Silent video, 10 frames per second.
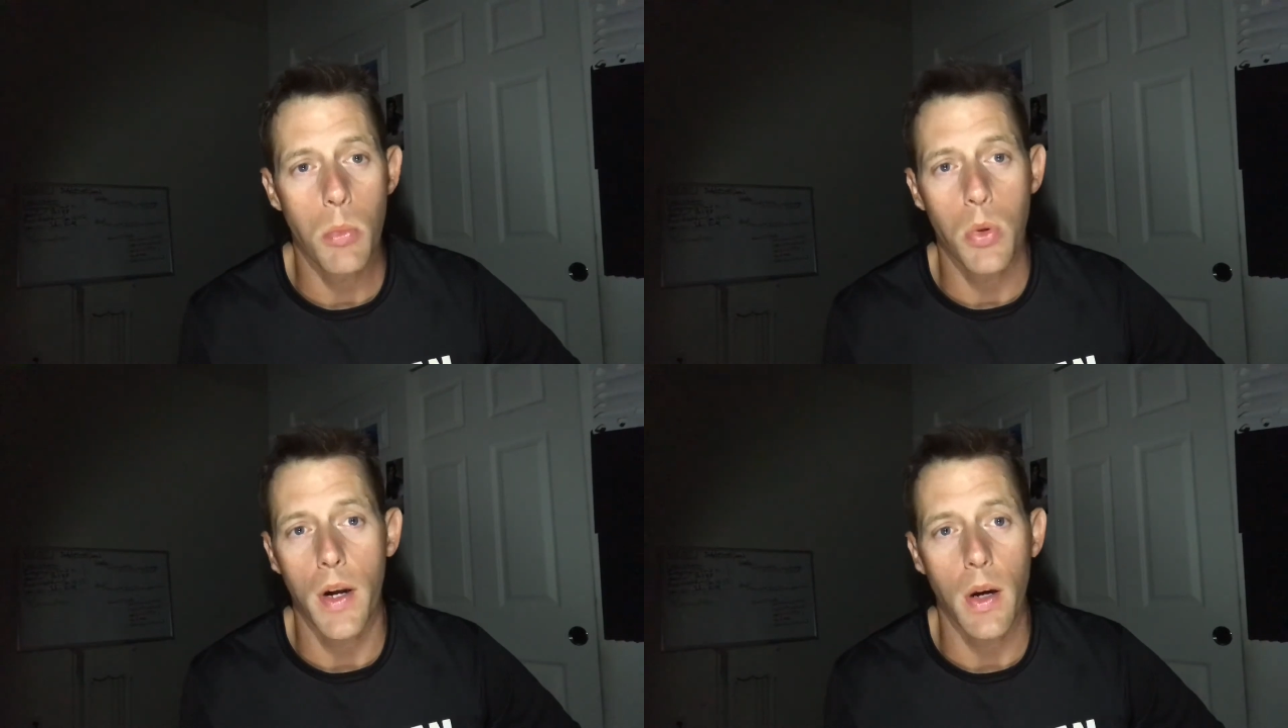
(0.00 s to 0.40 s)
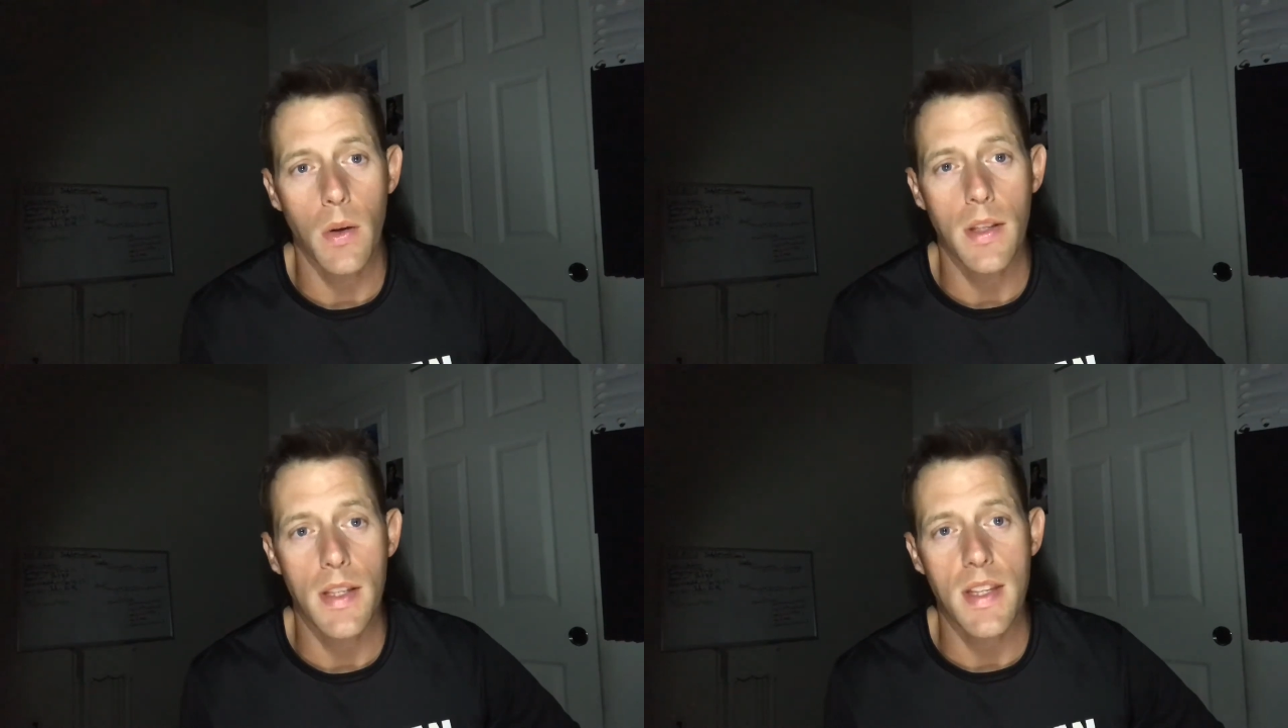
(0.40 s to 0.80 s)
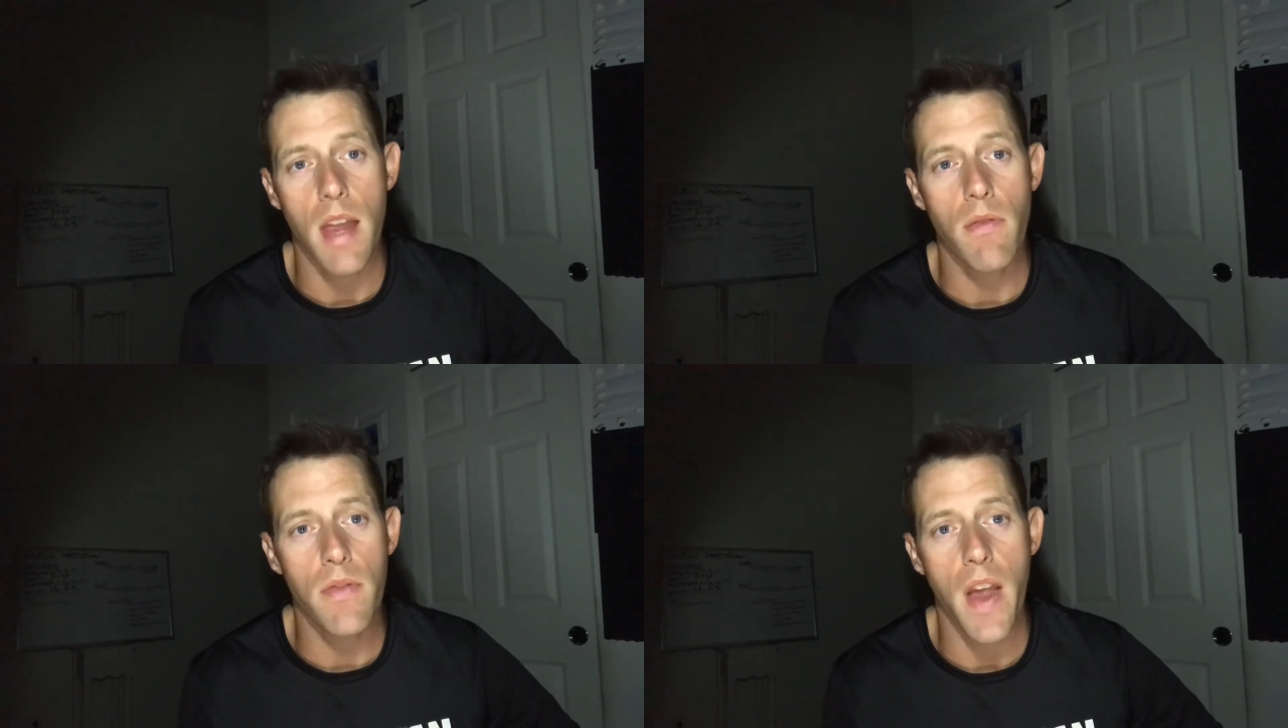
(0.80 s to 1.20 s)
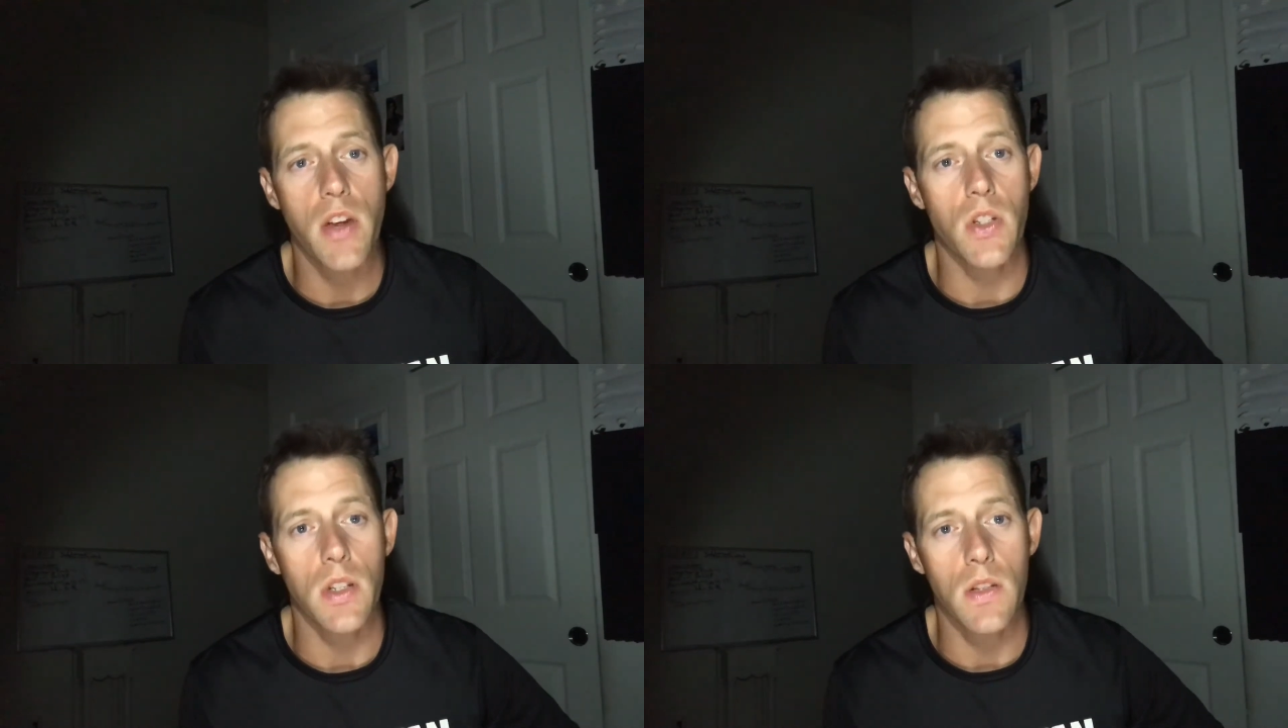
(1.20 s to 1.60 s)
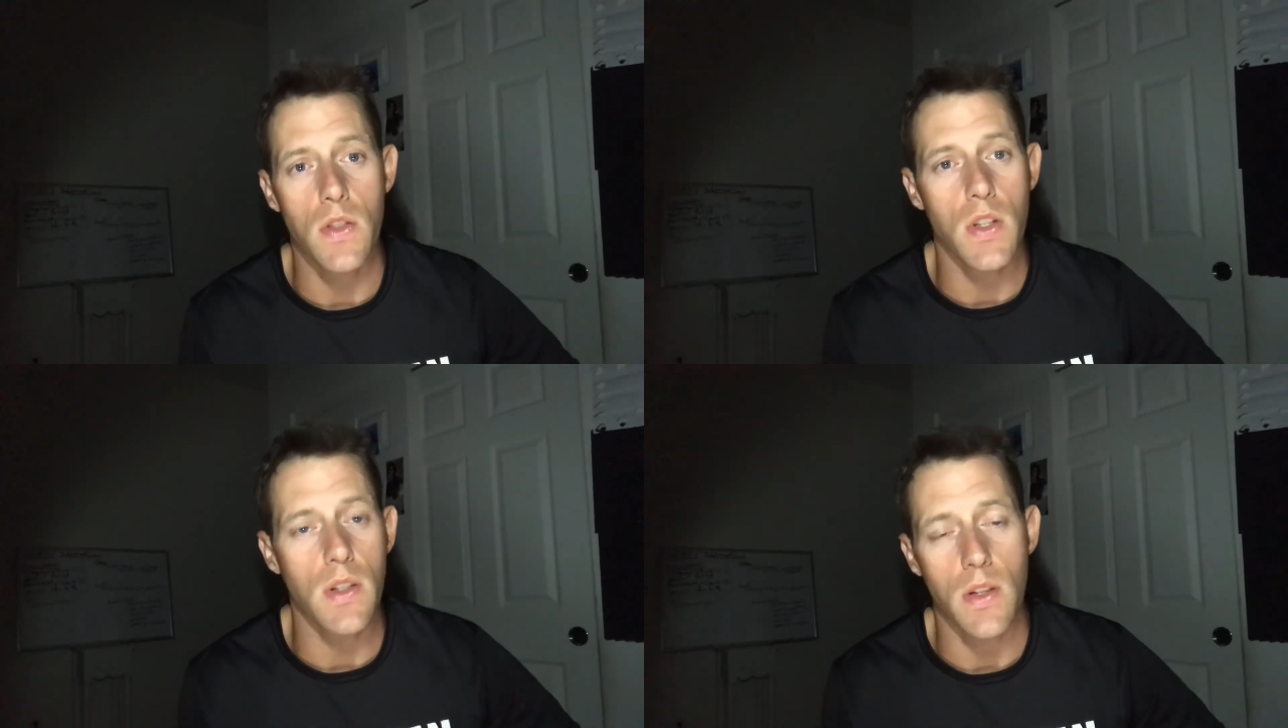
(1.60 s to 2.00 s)
prayer in the same fashion as
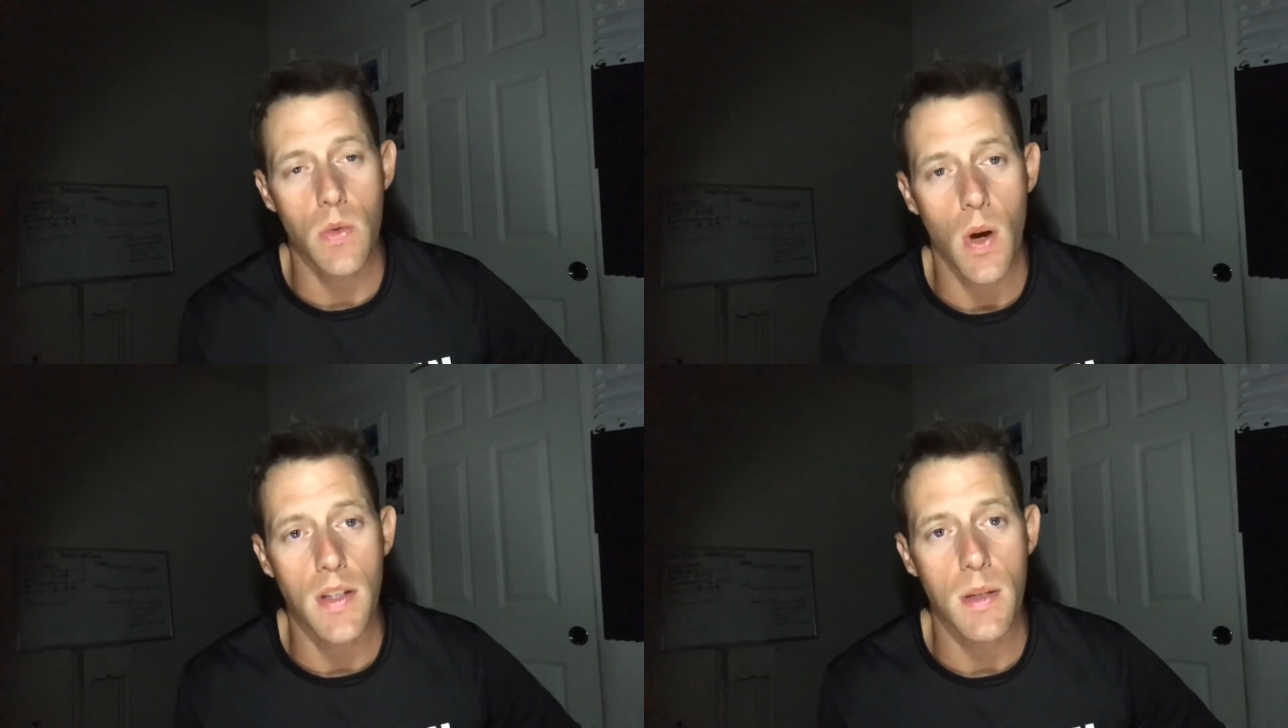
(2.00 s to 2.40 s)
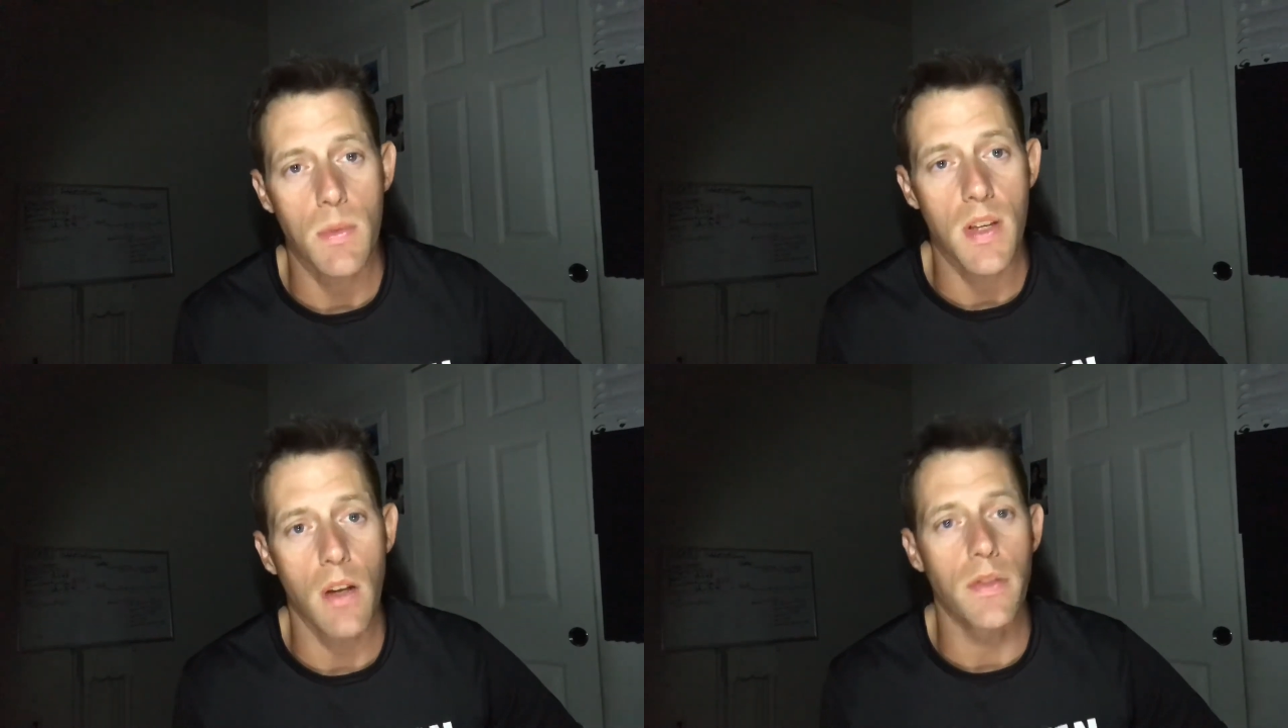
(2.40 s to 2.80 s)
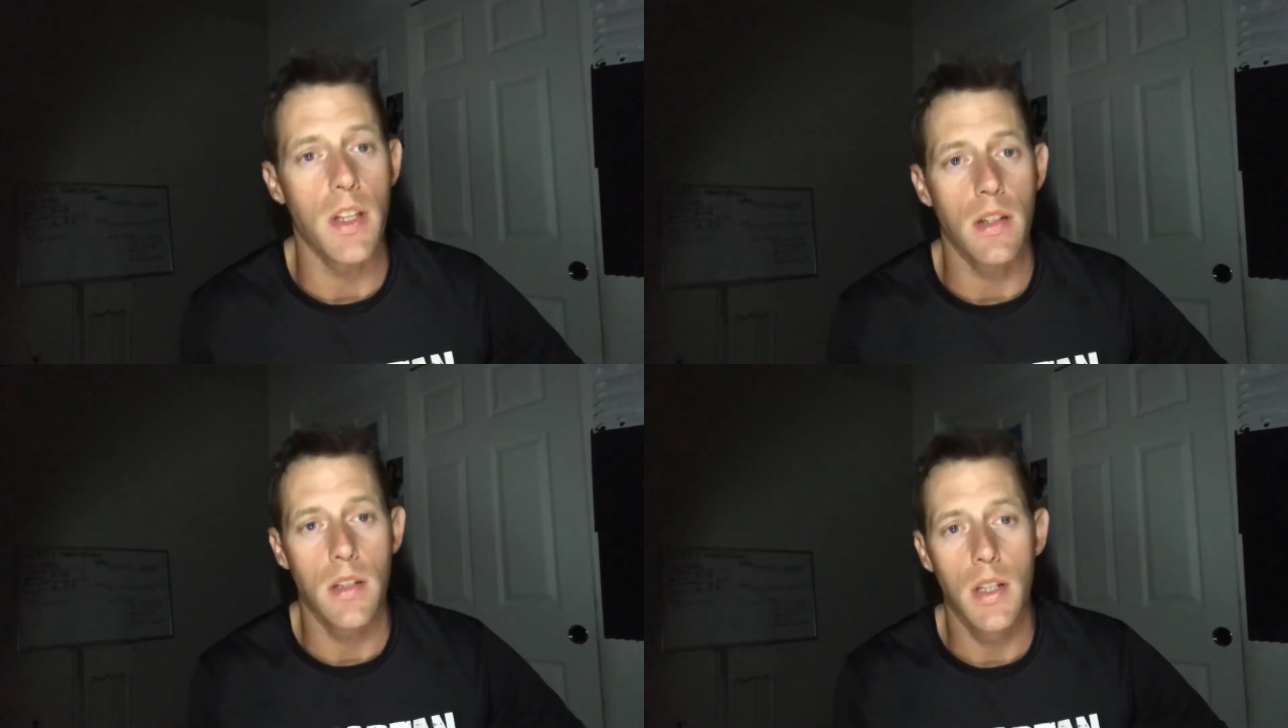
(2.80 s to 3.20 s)
Jesus Christ himself did.